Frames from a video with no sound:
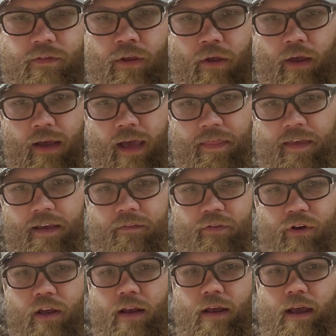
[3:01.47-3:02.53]
like, I think if
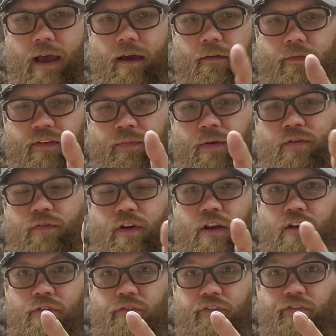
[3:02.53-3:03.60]
you're gonna have, especially if you're
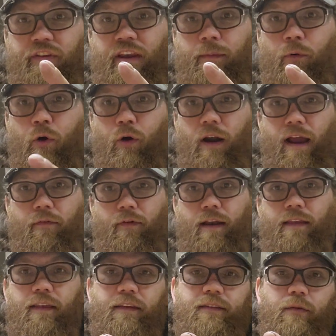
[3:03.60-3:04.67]
gonna use a Seymour, I
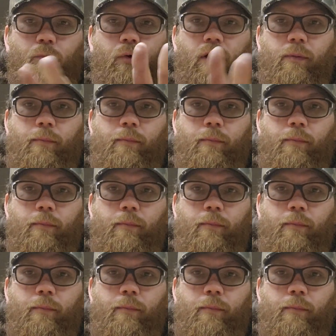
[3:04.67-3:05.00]
ran this in one